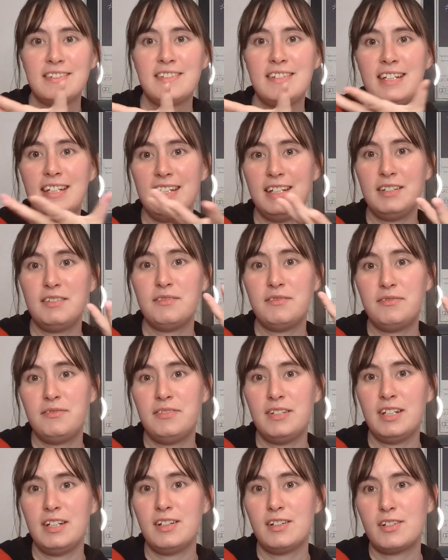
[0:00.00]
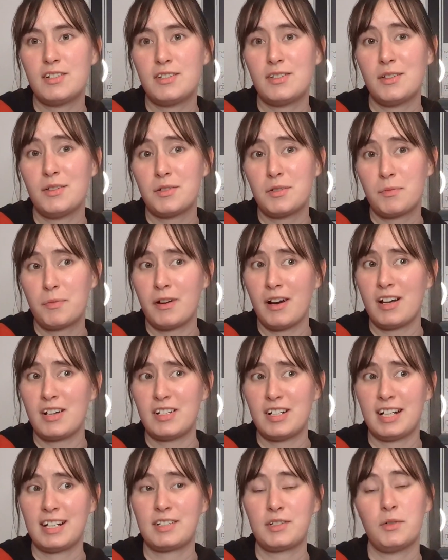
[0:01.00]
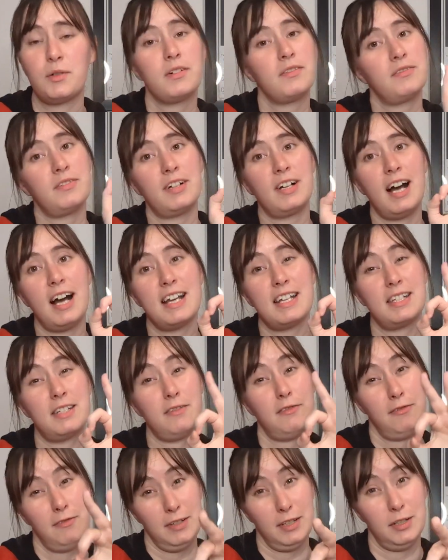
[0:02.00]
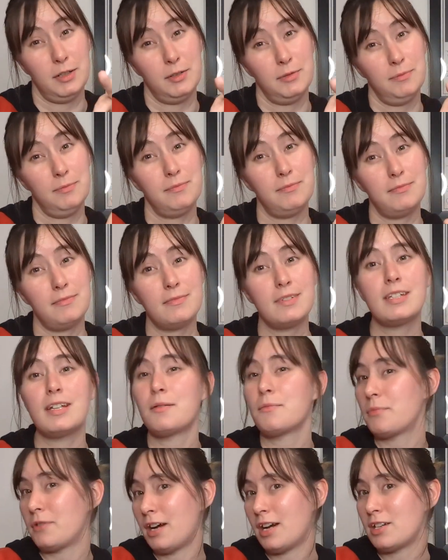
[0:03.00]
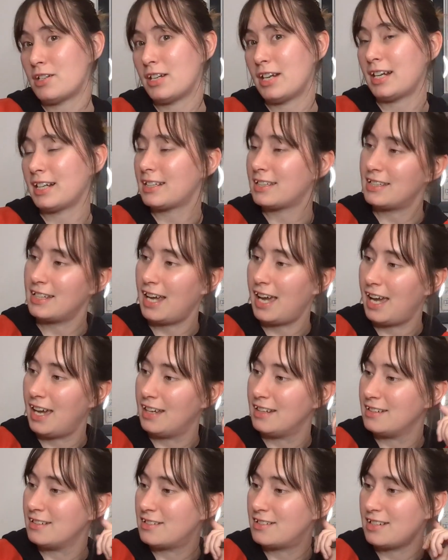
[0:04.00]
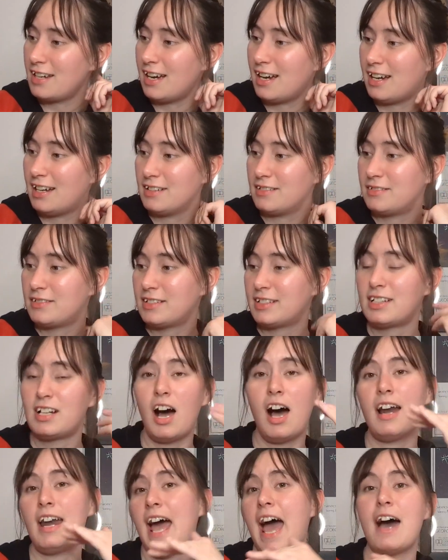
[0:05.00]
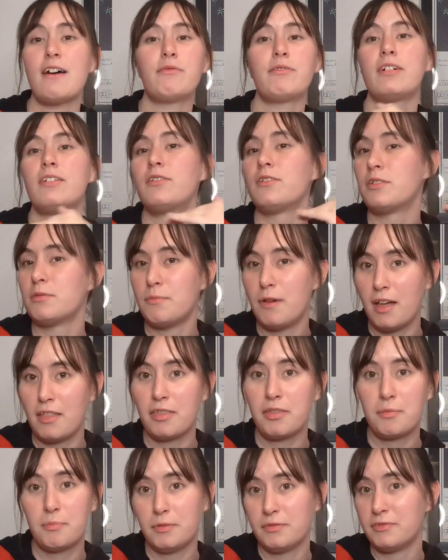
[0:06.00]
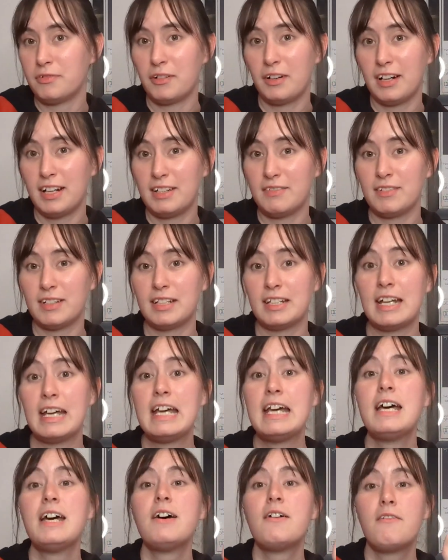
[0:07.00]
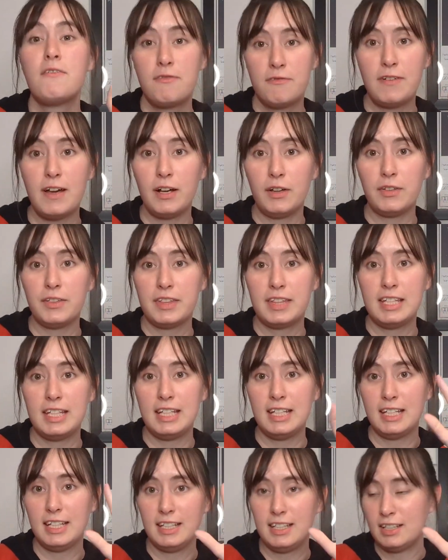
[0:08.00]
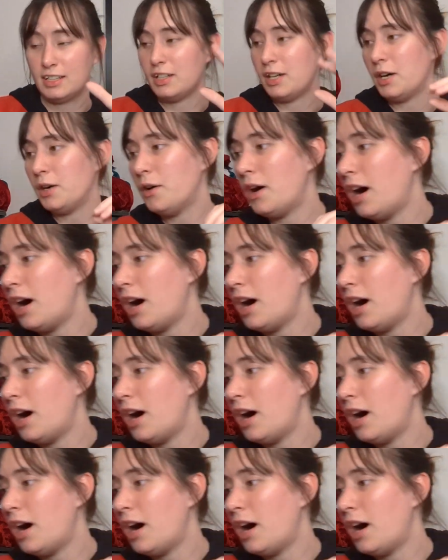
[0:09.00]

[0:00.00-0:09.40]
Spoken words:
didn't finish those projects or forgot to film some projects and got halfway through the month before I even felt the, you know,